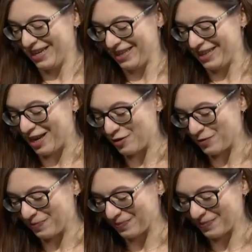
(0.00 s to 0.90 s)

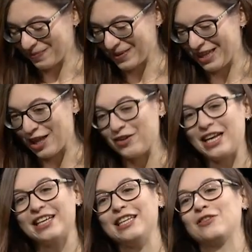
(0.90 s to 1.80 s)
Now, now
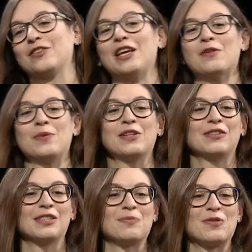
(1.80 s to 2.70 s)
luckily today we
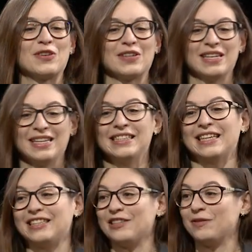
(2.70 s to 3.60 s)
use a more
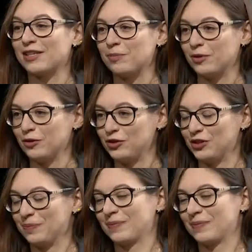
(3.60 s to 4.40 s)
scientific approach.